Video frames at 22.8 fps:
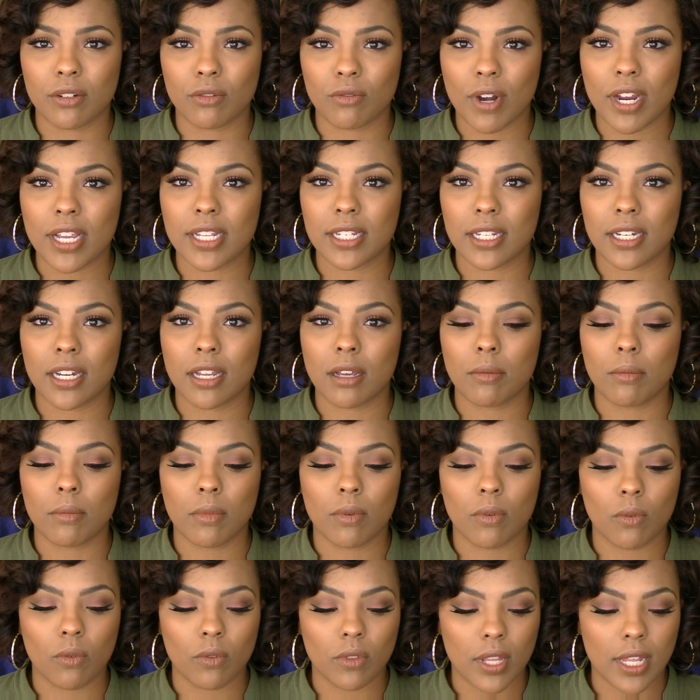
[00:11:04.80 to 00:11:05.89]
in raising them.
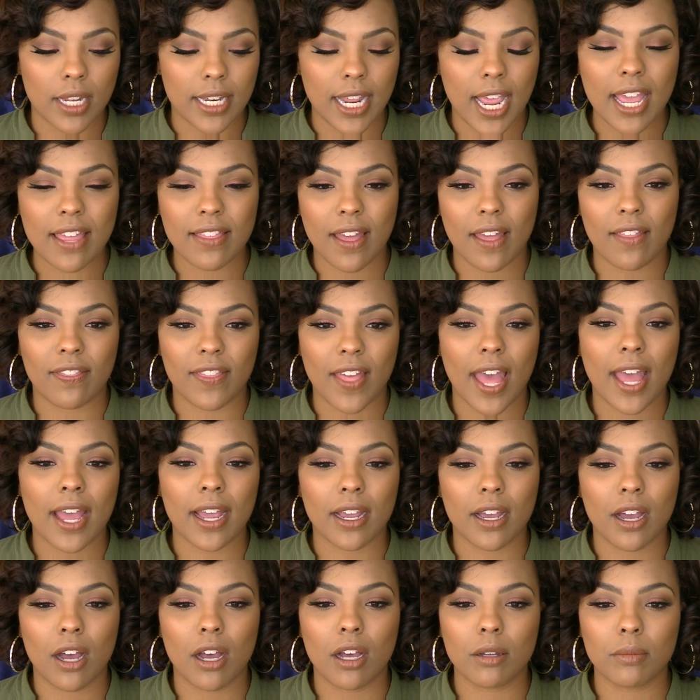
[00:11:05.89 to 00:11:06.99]
The day that
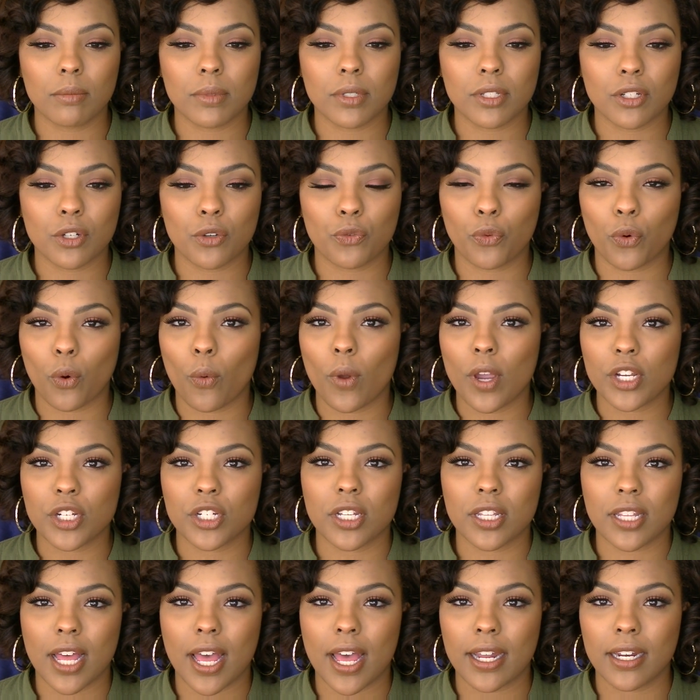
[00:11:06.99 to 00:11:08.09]
comes to
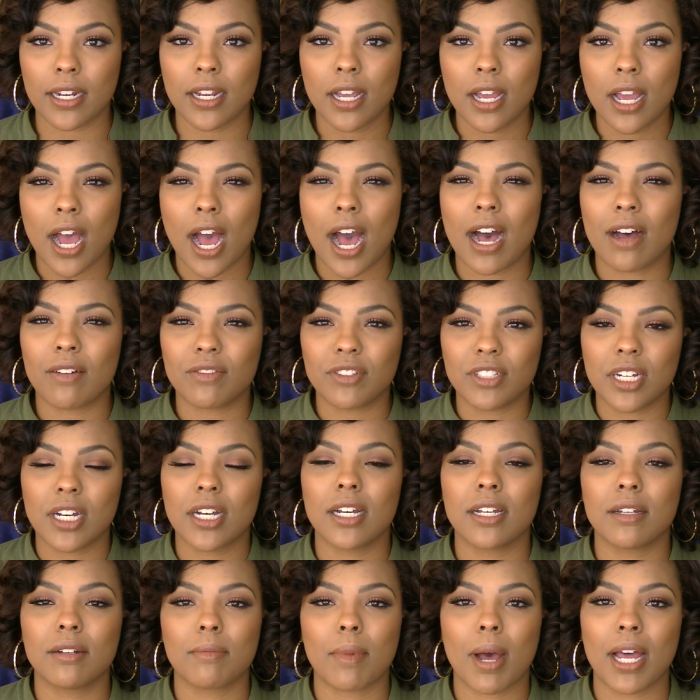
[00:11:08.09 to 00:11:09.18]
fruition, that I've
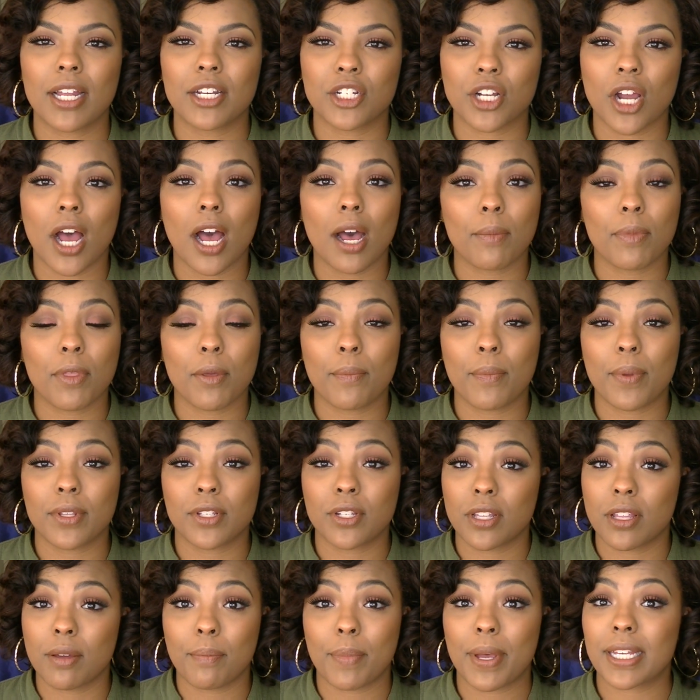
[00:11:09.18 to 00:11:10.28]
done my job
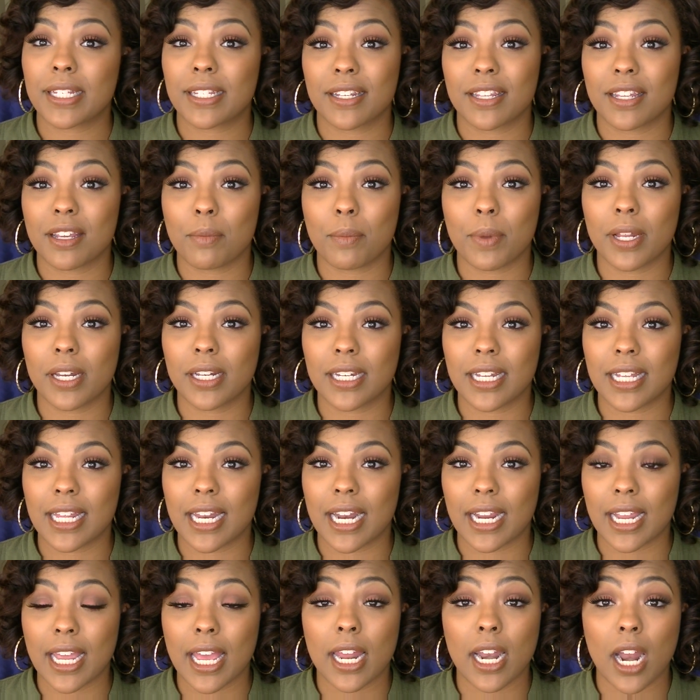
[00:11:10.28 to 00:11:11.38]
to the best of the ability that
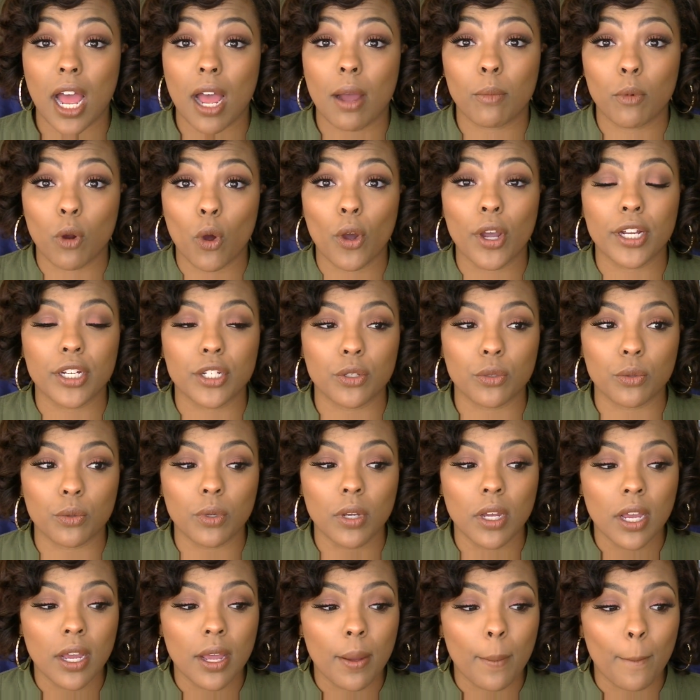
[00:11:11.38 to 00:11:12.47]
I can, I'm going to
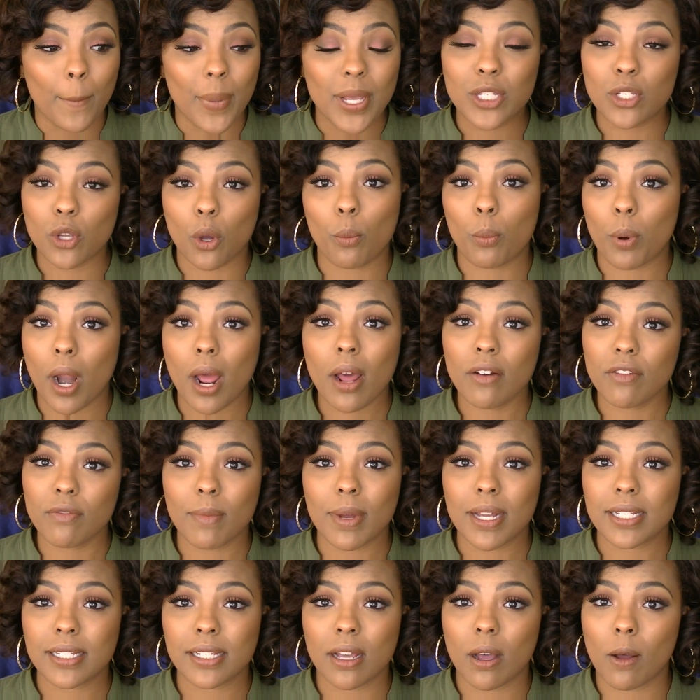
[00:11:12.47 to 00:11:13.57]
be so proud of
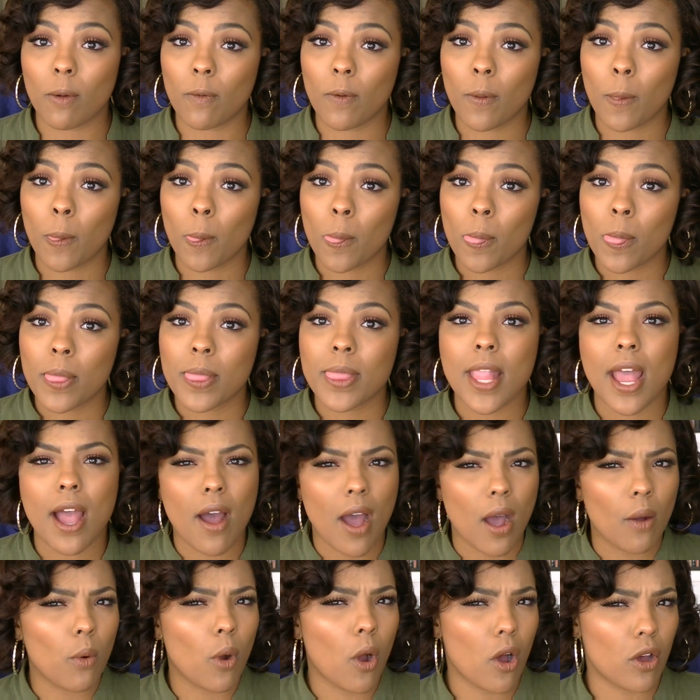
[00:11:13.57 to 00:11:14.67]
myself. Now,
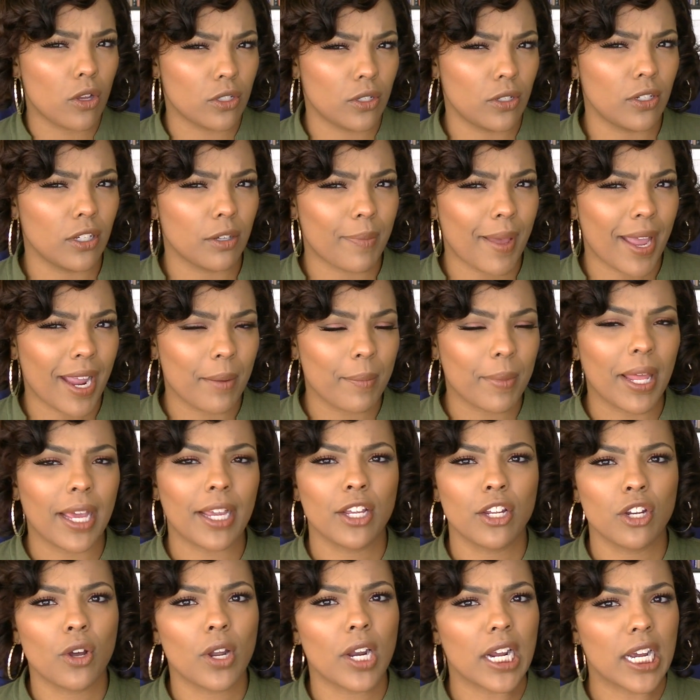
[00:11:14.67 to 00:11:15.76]
I will also look back and be like,
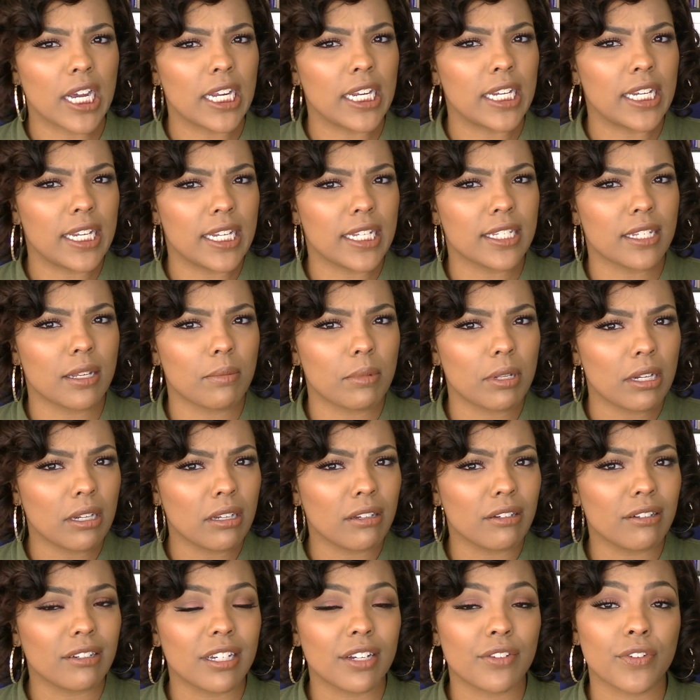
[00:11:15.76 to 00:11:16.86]
you know what, I could have did something a
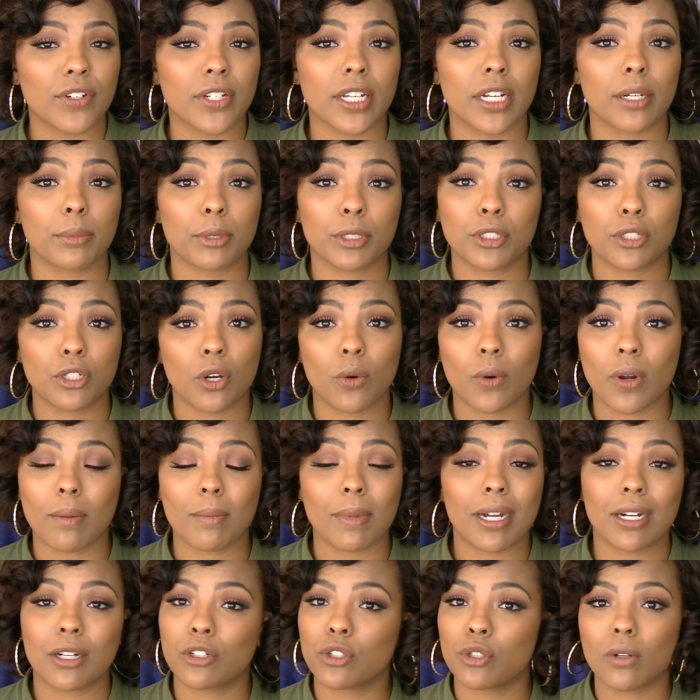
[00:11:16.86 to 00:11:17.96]
little different there. But you know what I'm
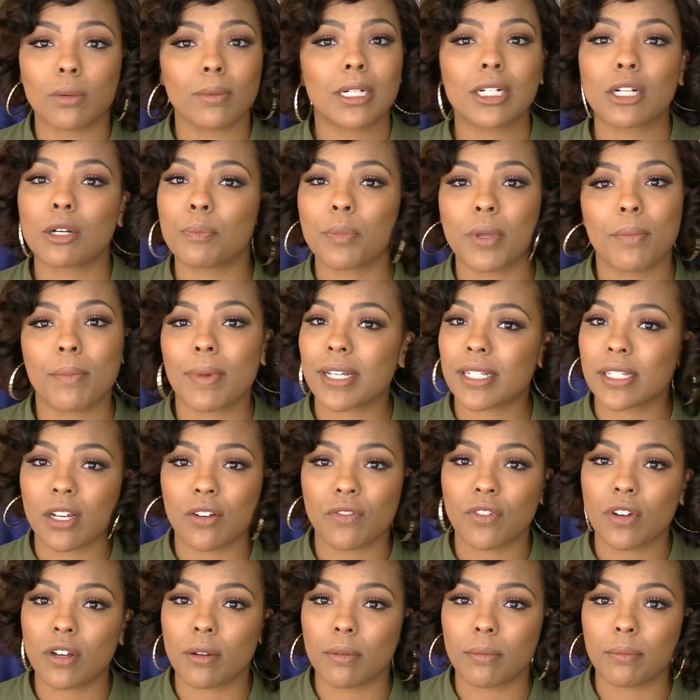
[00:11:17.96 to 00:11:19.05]
not going to do? I'm not going to beat
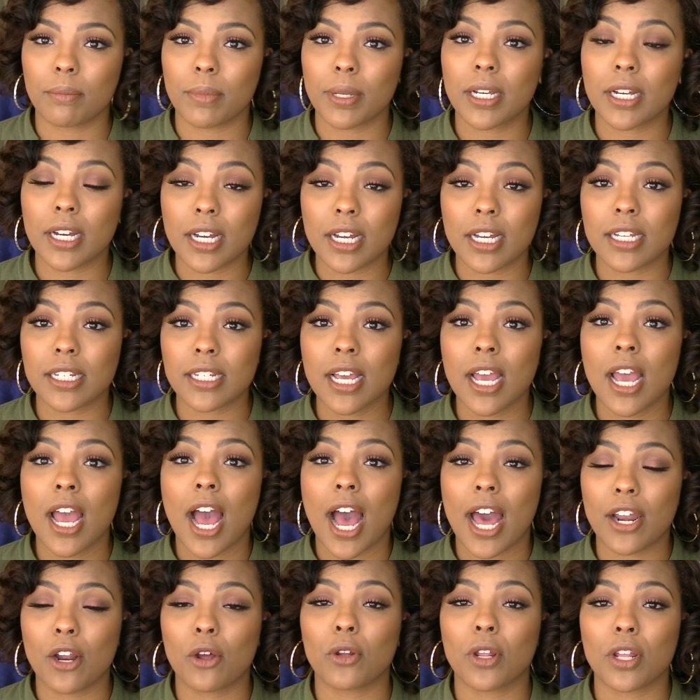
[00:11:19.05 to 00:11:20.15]
myself up, because
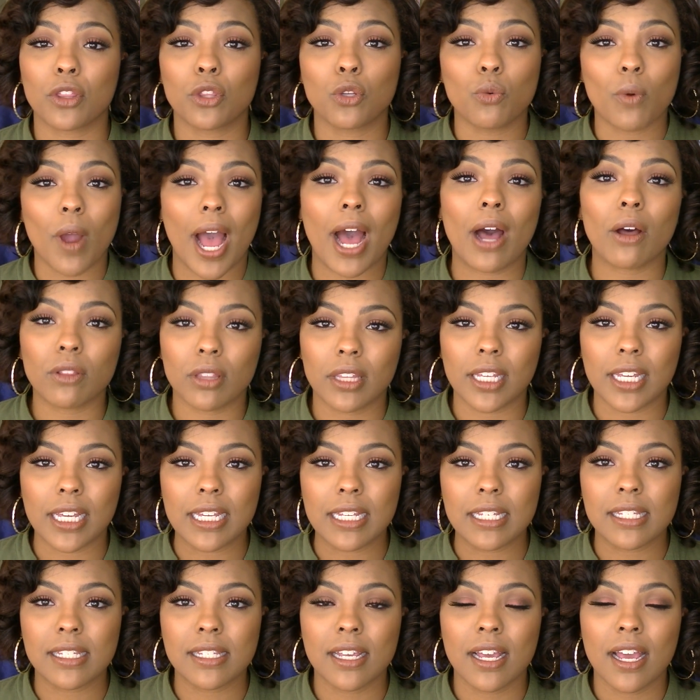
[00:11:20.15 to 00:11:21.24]
I know that throughout
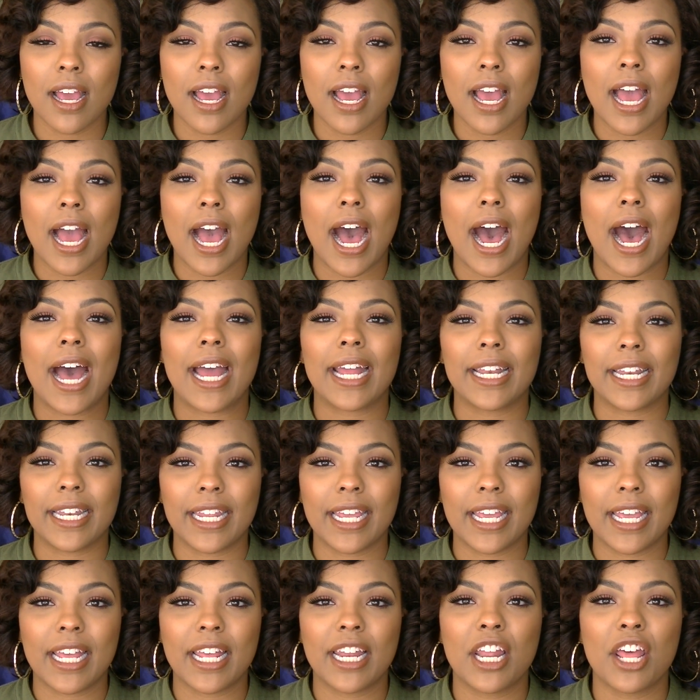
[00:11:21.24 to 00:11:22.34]
this, I
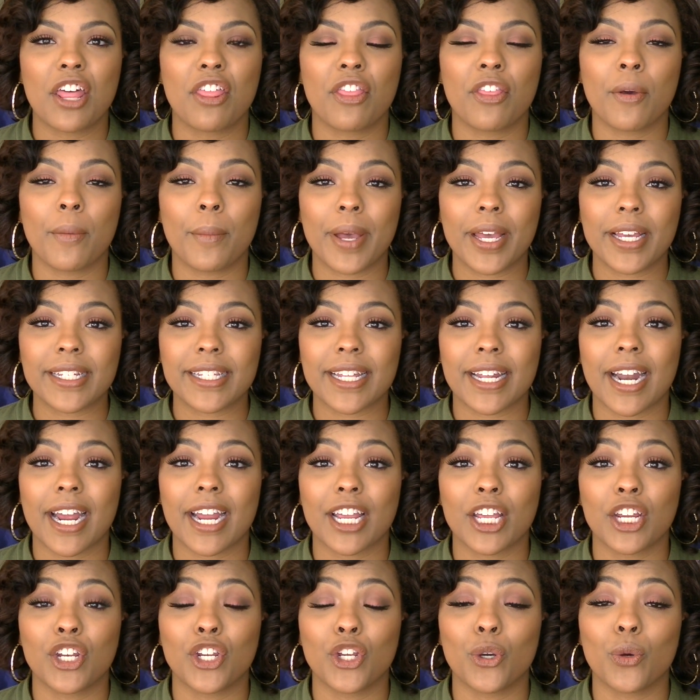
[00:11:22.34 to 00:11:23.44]
did the best that I
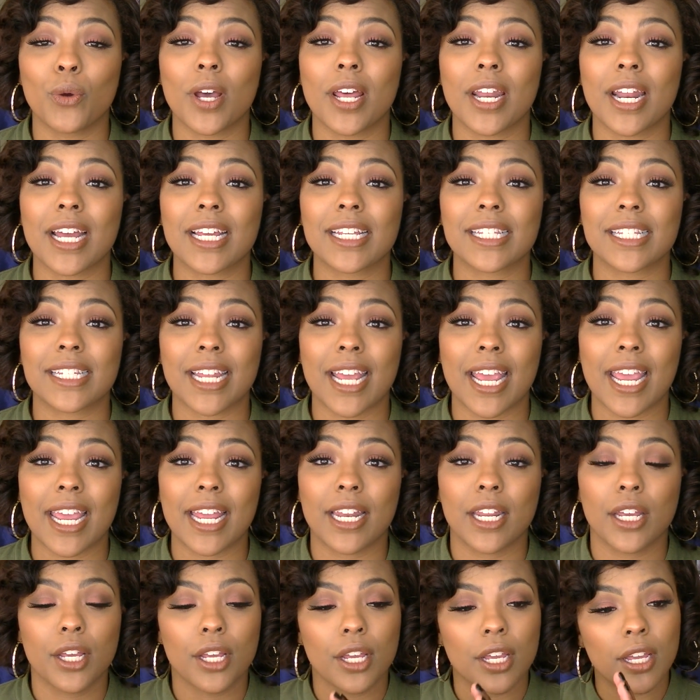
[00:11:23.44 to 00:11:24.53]
could do. And I stayed